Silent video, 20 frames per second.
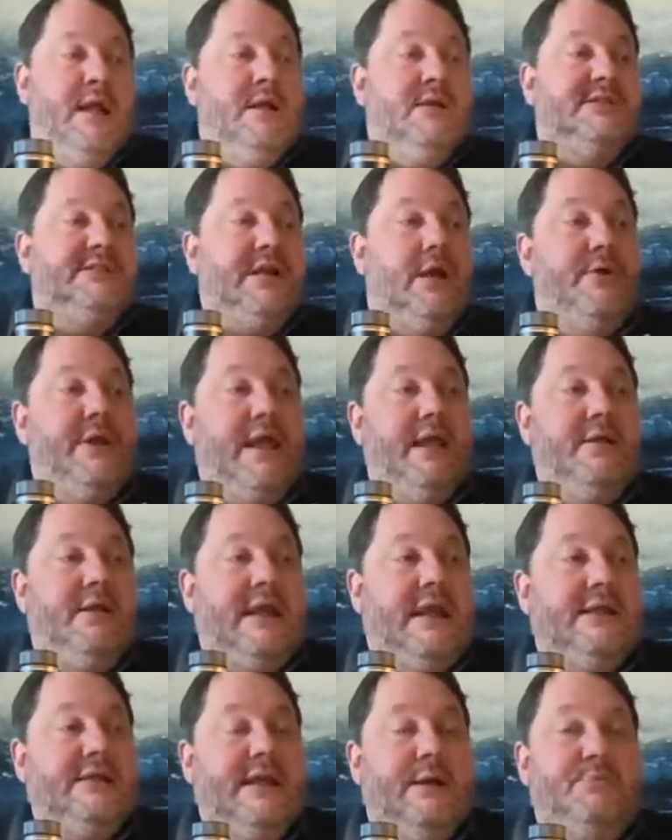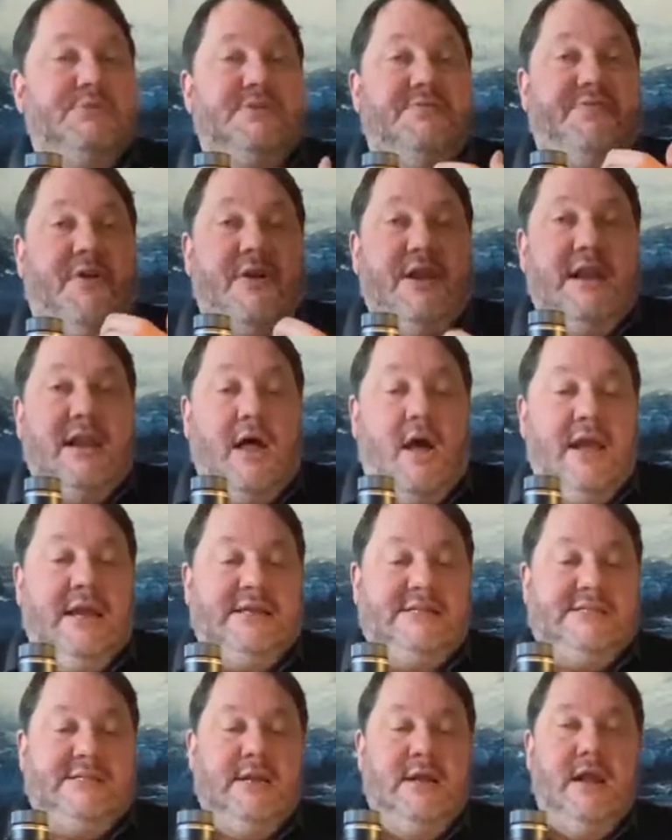So it was a very
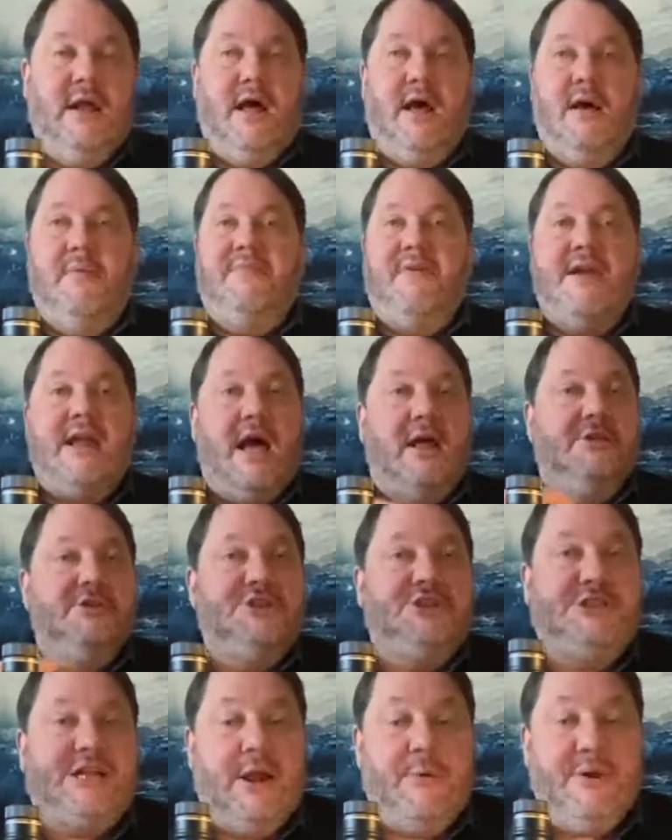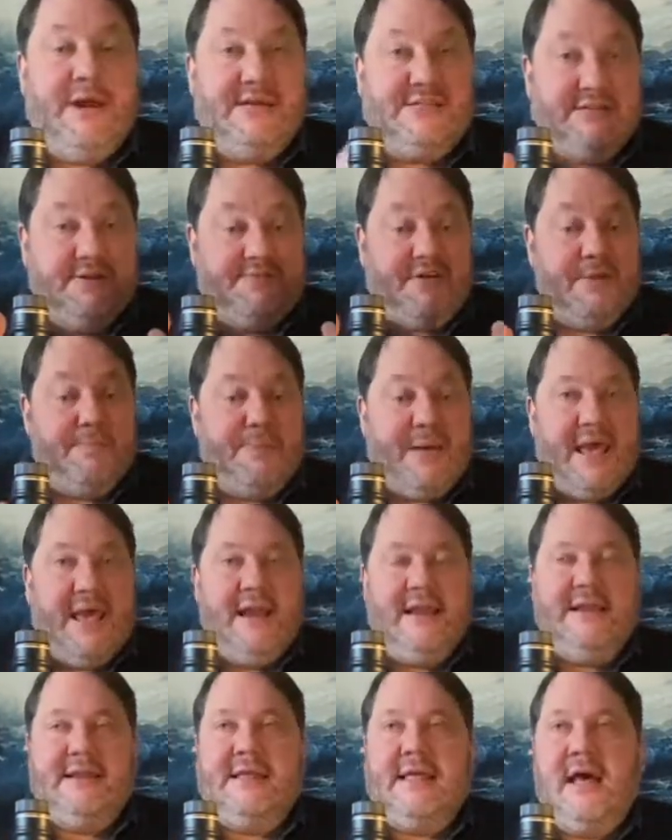light, very unsherried, so very
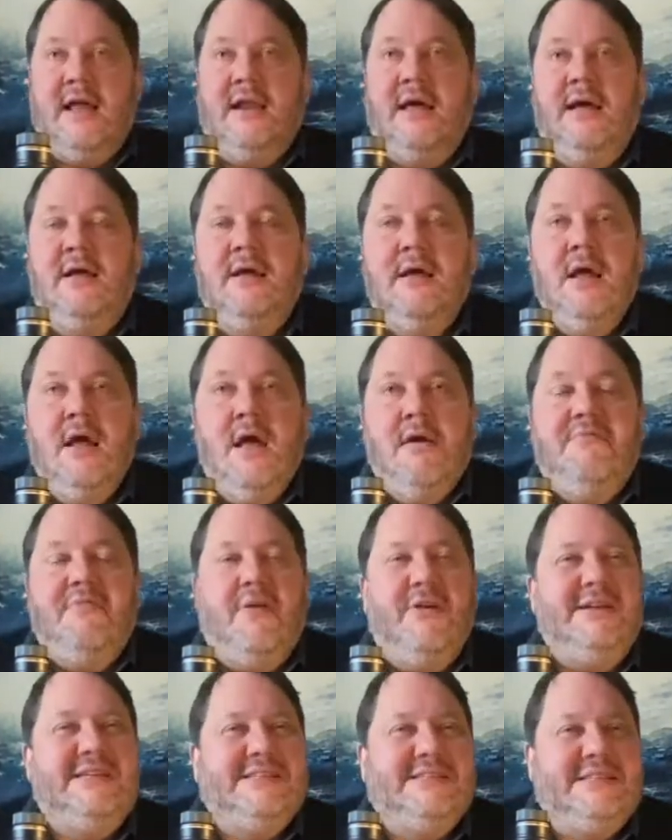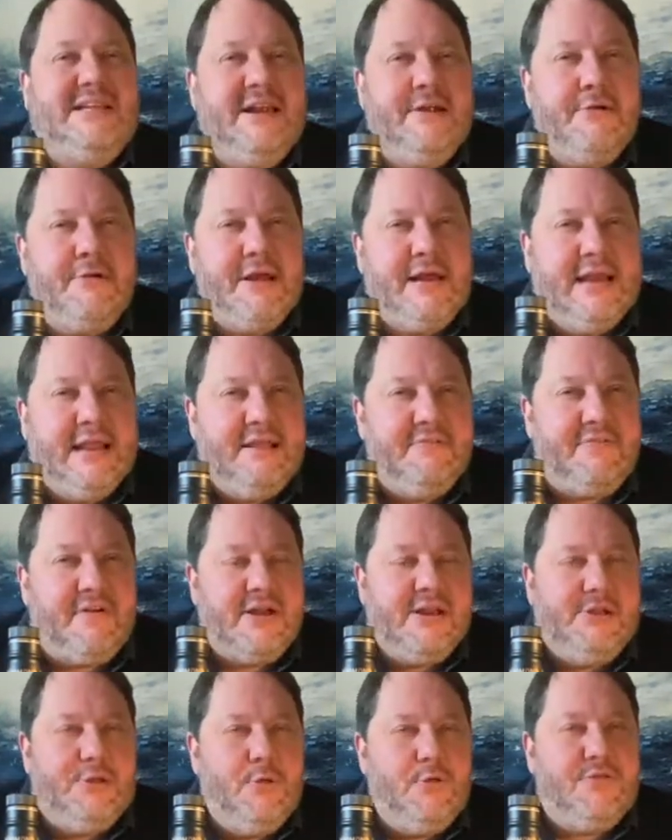pale in colour, very cereally,
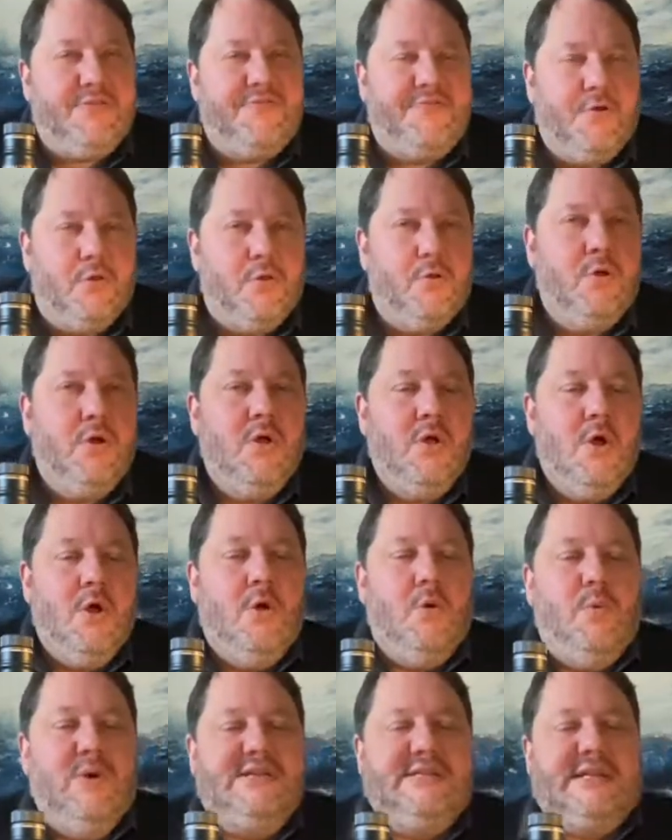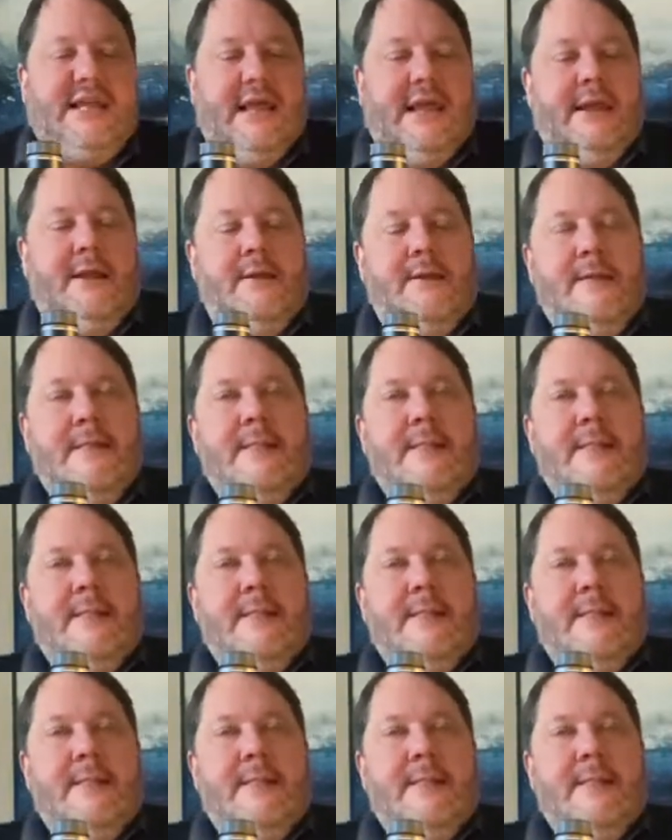very youthful whisky.